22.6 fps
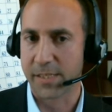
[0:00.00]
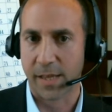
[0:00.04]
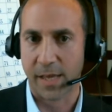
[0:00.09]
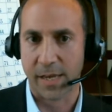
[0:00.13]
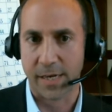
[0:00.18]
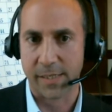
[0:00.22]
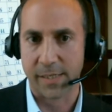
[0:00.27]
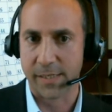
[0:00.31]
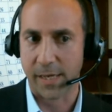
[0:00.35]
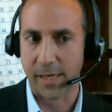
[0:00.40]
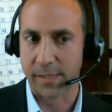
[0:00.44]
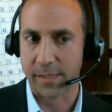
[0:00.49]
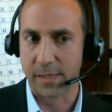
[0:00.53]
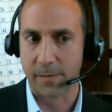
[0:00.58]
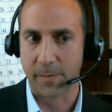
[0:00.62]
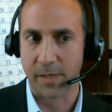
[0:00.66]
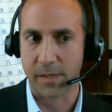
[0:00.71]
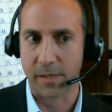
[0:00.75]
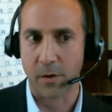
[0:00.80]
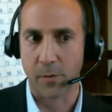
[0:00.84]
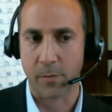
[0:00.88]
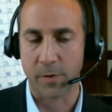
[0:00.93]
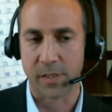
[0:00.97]
a lot of sense. I
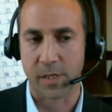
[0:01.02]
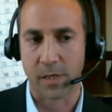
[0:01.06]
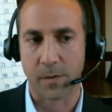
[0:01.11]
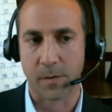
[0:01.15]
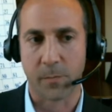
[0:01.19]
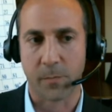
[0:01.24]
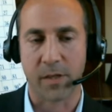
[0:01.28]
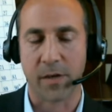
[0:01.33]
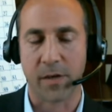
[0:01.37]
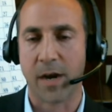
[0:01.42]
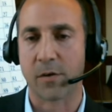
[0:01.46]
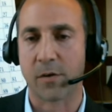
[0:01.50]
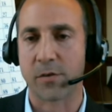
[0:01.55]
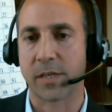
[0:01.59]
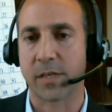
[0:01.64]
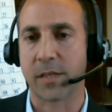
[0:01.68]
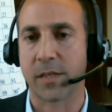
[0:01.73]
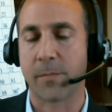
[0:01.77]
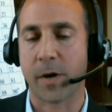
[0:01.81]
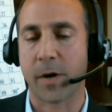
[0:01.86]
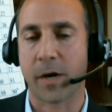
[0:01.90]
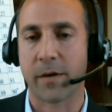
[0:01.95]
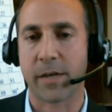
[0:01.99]
mean, no one's going to put their house
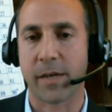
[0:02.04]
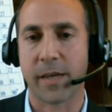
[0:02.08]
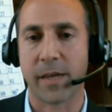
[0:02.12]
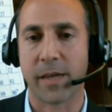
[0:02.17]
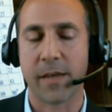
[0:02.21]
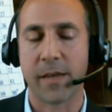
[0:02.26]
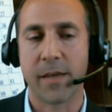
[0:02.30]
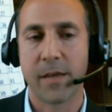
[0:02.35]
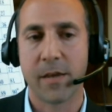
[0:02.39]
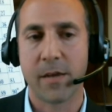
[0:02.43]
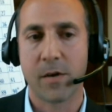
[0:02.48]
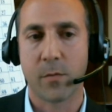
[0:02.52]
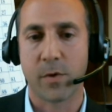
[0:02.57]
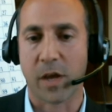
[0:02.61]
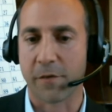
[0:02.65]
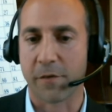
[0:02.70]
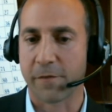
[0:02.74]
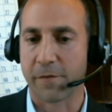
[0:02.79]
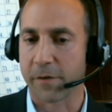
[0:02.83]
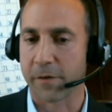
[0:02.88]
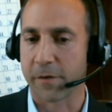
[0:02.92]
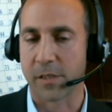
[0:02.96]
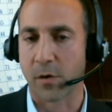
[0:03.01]
on the market
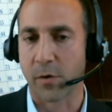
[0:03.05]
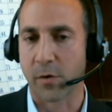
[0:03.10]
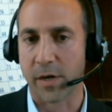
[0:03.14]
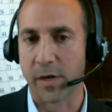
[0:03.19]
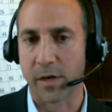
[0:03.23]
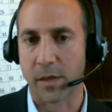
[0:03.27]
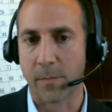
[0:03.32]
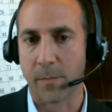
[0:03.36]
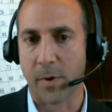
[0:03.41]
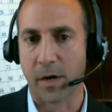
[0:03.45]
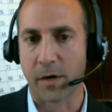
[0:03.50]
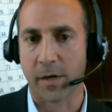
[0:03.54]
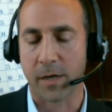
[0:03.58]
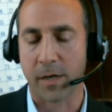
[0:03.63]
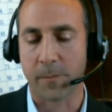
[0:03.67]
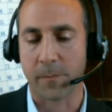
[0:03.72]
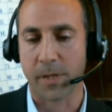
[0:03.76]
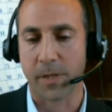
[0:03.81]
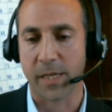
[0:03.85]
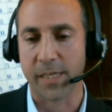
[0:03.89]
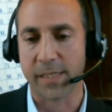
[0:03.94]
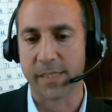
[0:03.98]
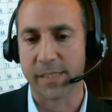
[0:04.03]
without first going into the
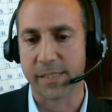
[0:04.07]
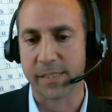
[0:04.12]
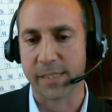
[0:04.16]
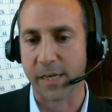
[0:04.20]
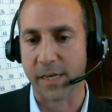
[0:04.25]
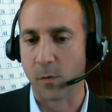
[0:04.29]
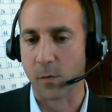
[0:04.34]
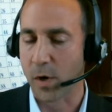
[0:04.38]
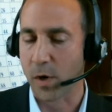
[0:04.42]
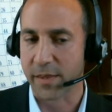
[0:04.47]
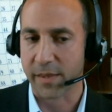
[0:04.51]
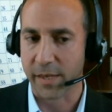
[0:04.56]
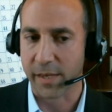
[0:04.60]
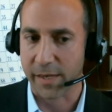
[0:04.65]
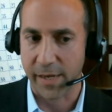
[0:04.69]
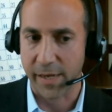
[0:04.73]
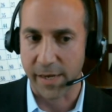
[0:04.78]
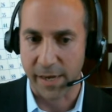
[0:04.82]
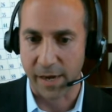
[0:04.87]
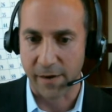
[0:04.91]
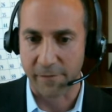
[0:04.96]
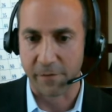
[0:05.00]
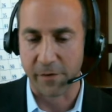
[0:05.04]
marketplace, seeing what they
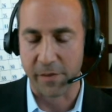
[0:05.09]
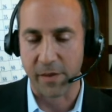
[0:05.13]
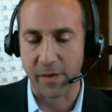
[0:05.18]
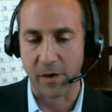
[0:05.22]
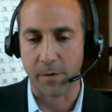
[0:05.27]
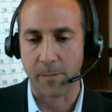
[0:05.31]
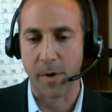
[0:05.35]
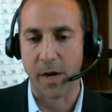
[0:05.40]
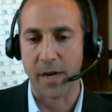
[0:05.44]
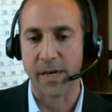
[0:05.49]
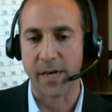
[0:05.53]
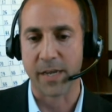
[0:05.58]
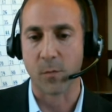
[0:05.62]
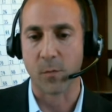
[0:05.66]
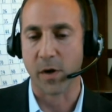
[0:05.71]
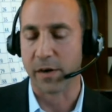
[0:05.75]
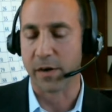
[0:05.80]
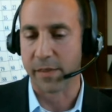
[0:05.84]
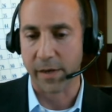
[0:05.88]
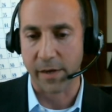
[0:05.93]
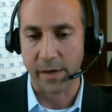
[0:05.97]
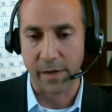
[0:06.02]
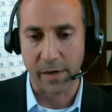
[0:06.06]
can get for their money,
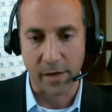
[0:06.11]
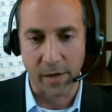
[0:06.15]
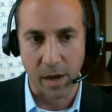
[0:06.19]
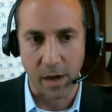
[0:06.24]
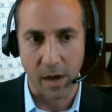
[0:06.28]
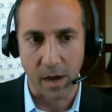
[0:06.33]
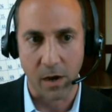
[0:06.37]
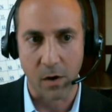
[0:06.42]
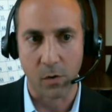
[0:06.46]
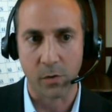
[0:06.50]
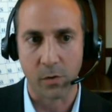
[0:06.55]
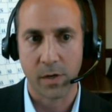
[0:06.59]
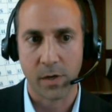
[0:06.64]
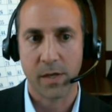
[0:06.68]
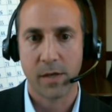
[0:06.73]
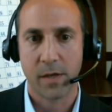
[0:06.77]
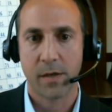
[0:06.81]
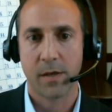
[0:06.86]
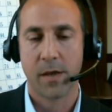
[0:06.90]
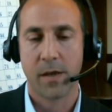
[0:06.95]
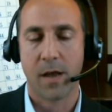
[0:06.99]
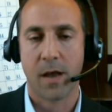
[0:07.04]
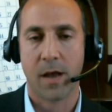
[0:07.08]
where they're going to go.
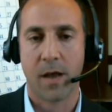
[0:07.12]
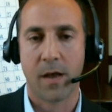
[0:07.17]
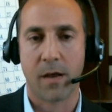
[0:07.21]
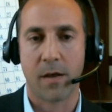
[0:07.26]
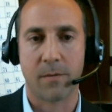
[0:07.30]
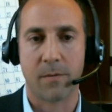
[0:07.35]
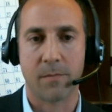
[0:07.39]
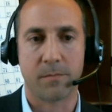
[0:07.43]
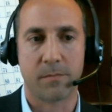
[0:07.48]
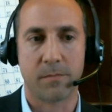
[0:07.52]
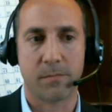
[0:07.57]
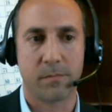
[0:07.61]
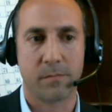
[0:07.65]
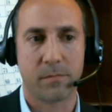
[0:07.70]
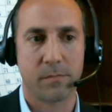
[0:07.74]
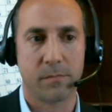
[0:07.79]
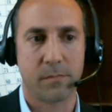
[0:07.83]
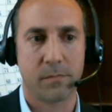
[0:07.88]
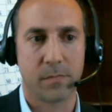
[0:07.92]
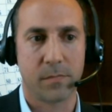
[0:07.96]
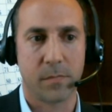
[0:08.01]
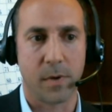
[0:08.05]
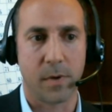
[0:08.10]
Um,
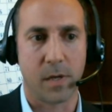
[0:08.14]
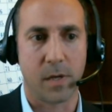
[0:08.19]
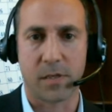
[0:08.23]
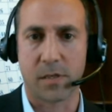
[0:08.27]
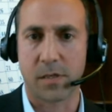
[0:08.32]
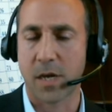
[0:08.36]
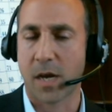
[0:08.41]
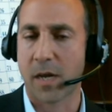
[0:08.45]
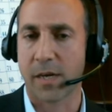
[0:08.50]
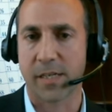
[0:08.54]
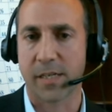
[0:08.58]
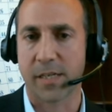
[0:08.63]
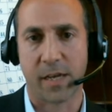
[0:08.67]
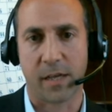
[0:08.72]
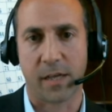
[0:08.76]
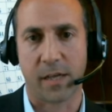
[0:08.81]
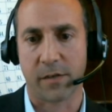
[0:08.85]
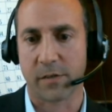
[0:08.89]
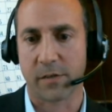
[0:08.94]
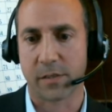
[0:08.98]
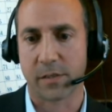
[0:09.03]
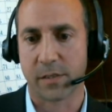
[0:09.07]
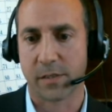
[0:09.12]
a ton of
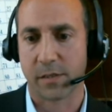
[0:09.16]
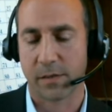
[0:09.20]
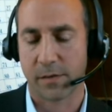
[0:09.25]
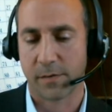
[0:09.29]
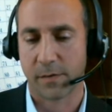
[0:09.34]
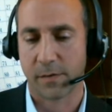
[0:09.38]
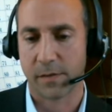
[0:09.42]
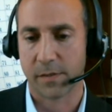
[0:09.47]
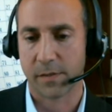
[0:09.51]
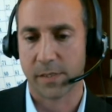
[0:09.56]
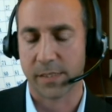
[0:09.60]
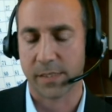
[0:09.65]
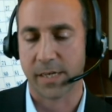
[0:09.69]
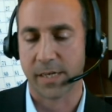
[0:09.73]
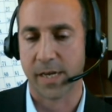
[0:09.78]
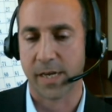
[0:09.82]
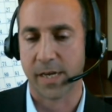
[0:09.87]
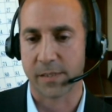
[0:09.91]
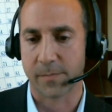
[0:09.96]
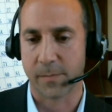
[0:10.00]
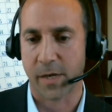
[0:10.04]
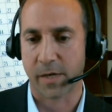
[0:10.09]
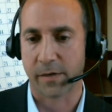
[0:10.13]
sellers
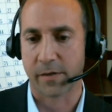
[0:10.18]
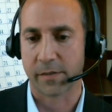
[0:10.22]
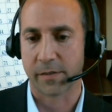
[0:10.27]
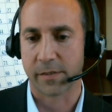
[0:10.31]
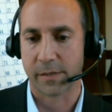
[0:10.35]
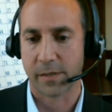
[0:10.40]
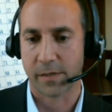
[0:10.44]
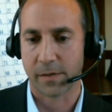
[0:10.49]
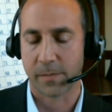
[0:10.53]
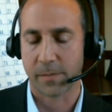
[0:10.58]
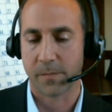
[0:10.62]
disguised as buyers.